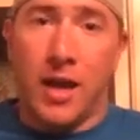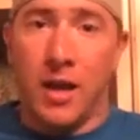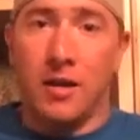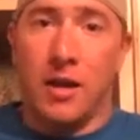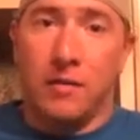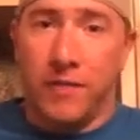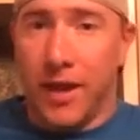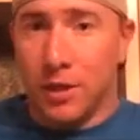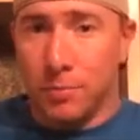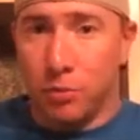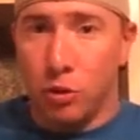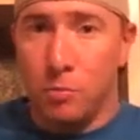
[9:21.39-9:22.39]
and
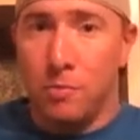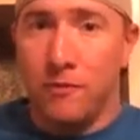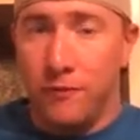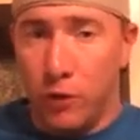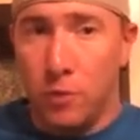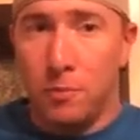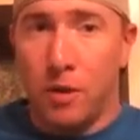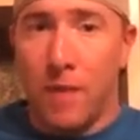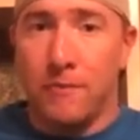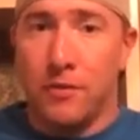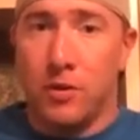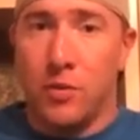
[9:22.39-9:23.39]
advanced food
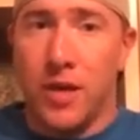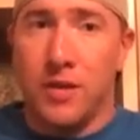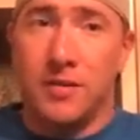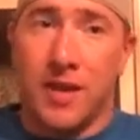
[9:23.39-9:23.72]
prep for the week